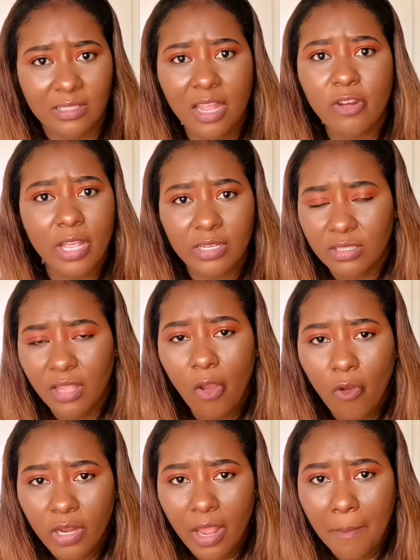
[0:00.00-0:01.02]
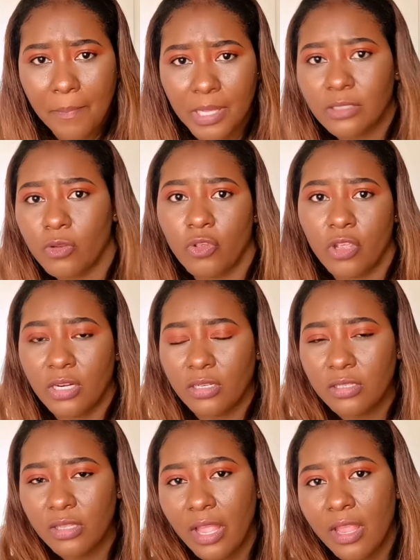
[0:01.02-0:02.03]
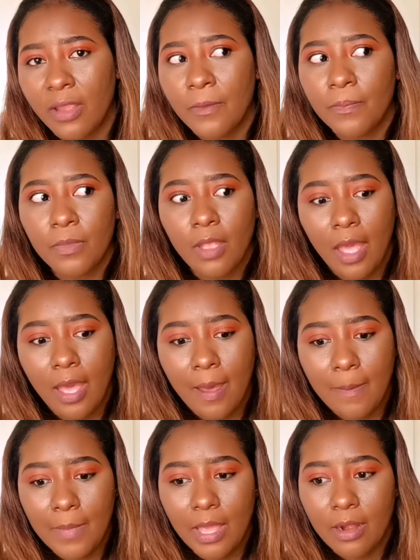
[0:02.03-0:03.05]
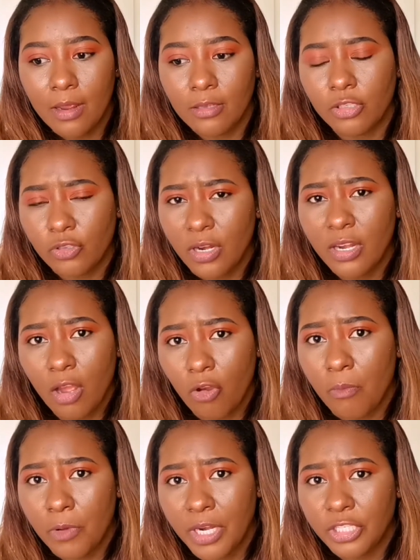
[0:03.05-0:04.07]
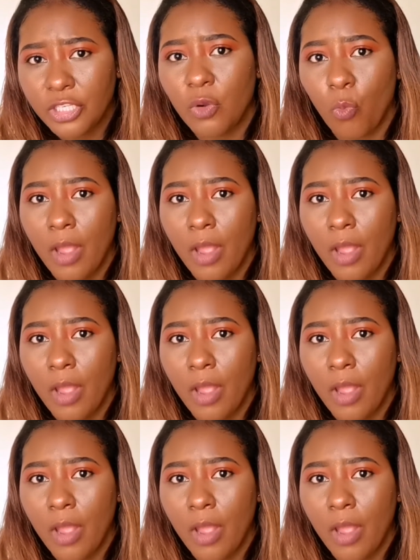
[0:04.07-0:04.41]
Then you can stay on campus, or you can stay at a student accommodation